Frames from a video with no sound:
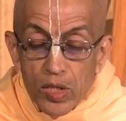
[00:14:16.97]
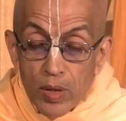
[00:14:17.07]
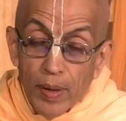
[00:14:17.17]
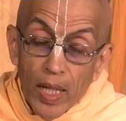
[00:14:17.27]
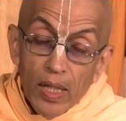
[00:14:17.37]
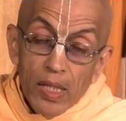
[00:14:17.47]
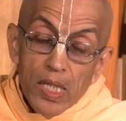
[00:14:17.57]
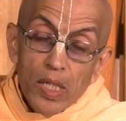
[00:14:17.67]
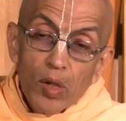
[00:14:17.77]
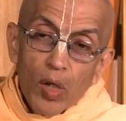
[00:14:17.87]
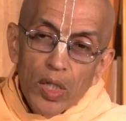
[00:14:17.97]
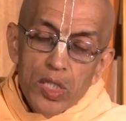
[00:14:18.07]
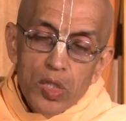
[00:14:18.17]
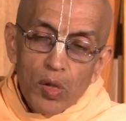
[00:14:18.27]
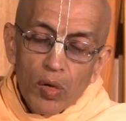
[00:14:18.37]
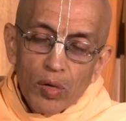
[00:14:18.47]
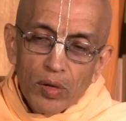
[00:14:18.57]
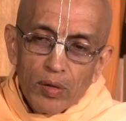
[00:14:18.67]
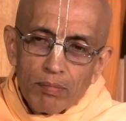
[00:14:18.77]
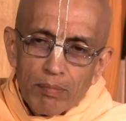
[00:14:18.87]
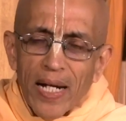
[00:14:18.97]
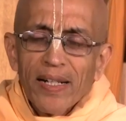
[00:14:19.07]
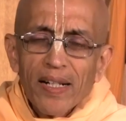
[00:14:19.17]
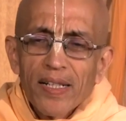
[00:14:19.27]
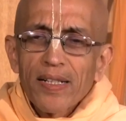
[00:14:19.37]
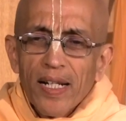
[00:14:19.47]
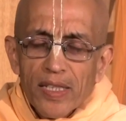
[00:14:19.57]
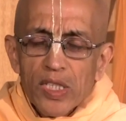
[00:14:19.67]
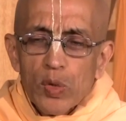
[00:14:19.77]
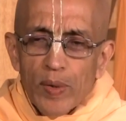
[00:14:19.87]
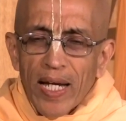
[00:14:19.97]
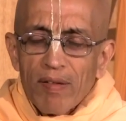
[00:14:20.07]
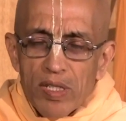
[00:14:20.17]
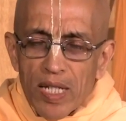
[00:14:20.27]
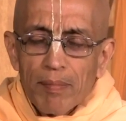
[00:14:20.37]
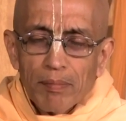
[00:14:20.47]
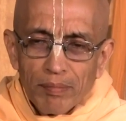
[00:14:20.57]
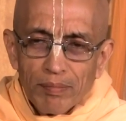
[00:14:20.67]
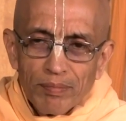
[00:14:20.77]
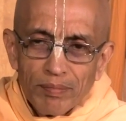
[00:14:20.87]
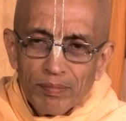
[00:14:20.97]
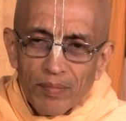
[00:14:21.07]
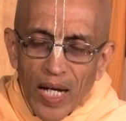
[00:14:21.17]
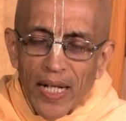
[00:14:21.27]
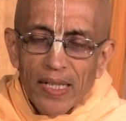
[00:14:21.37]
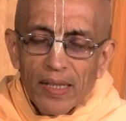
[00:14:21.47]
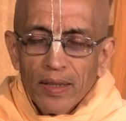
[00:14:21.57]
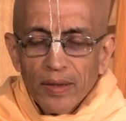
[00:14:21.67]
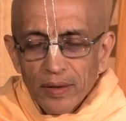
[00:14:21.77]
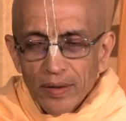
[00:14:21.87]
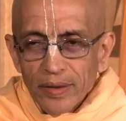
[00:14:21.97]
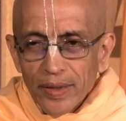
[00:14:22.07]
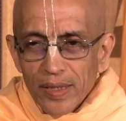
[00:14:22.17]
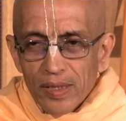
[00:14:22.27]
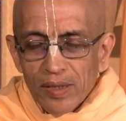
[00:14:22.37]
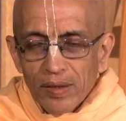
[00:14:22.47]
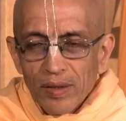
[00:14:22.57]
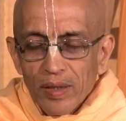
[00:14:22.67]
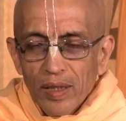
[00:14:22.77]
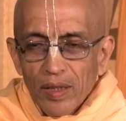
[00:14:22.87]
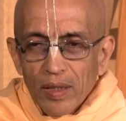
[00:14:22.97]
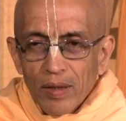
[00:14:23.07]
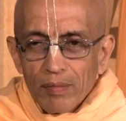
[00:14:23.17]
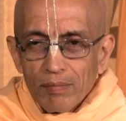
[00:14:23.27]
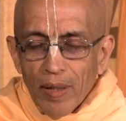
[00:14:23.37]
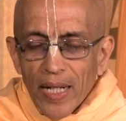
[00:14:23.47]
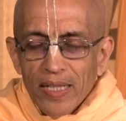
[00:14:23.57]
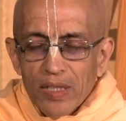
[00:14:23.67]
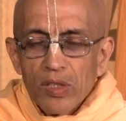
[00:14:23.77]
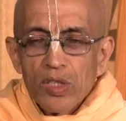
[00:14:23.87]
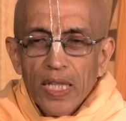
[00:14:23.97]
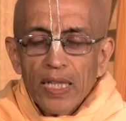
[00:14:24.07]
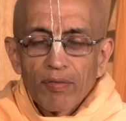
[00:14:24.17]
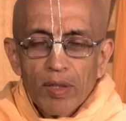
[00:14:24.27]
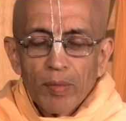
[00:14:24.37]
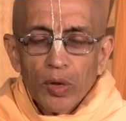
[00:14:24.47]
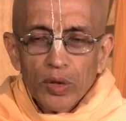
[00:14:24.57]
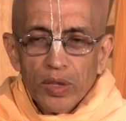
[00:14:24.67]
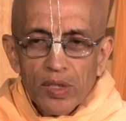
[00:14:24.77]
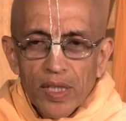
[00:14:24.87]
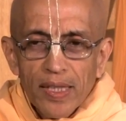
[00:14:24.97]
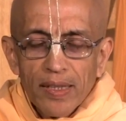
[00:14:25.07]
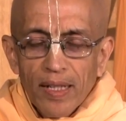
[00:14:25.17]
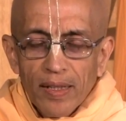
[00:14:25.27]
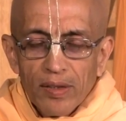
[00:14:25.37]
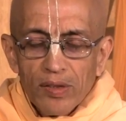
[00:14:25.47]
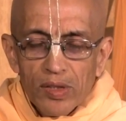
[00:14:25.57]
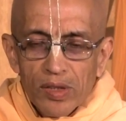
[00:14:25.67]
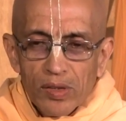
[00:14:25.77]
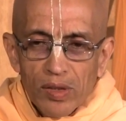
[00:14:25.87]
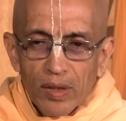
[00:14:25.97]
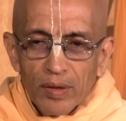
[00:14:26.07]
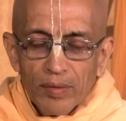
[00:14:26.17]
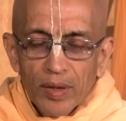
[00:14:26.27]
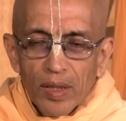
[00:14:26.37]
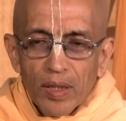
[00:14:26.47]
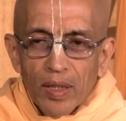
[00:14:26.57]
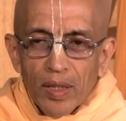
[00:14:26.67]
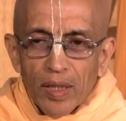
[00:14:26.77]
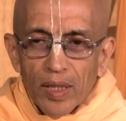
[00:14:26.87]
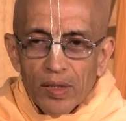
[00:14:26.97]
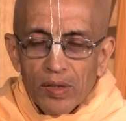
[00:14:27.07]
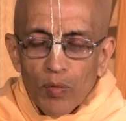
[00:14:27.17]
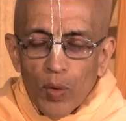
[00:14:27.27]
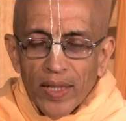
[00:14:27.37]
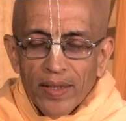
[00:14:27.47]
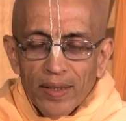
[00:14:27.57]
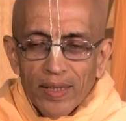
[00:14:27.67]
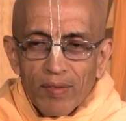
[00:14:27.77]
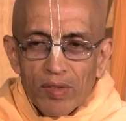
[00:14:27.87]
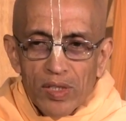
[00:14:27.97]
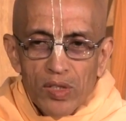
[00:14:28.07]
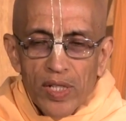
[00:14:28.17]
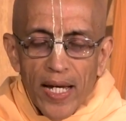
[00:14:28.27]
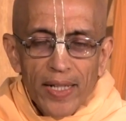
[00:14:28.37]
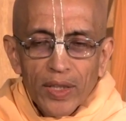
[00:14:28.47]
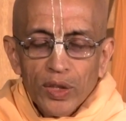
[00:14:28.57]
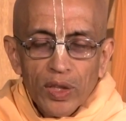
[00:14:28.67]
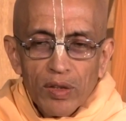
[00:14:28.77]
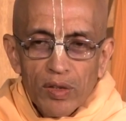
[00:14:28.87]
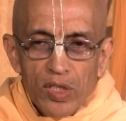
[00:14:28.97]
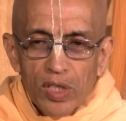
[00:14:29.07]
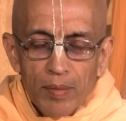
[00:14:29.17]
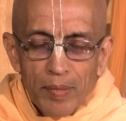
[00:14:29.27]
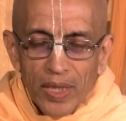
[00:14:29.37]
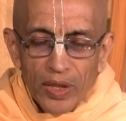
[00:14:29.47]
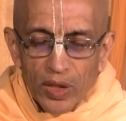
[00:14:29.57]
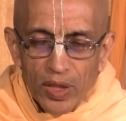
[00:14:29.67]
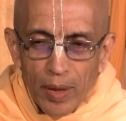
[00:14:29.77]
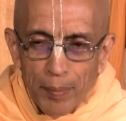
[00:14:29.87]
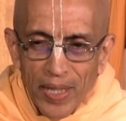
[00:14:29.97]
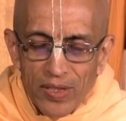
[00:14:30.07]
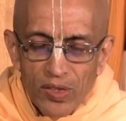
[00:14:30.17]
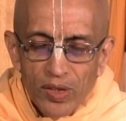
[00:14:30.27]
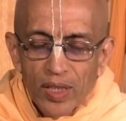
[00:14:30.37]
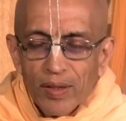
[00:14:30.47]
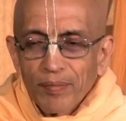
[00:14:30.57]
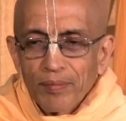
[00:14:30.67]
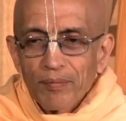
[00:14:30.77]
similarly ego also mind and intelligence we have some idea yes mind is a seat of emotions and intelligence is the is the one that gives us direction discrimination capacity